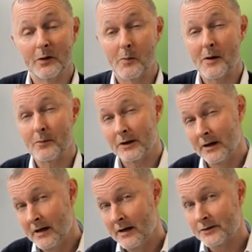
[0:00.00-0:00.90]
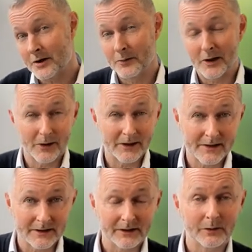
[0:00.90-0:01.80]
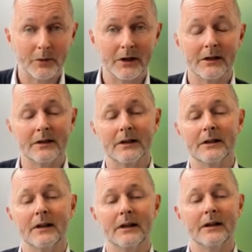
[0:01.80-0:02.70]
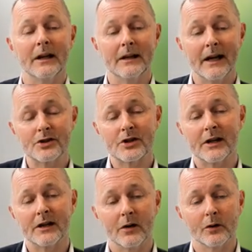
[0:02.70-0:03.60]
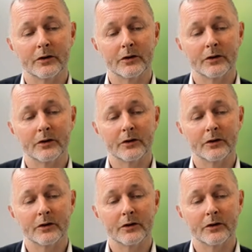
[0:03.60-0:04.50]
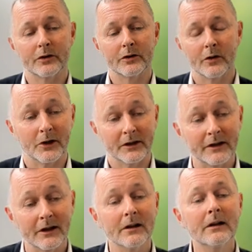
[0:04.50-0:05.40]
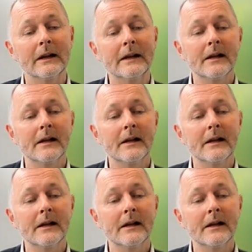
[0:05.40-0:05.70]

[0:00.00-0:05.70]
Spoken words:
Remember, some airplanes have disappeared in Asia and also off the coast of Brazil.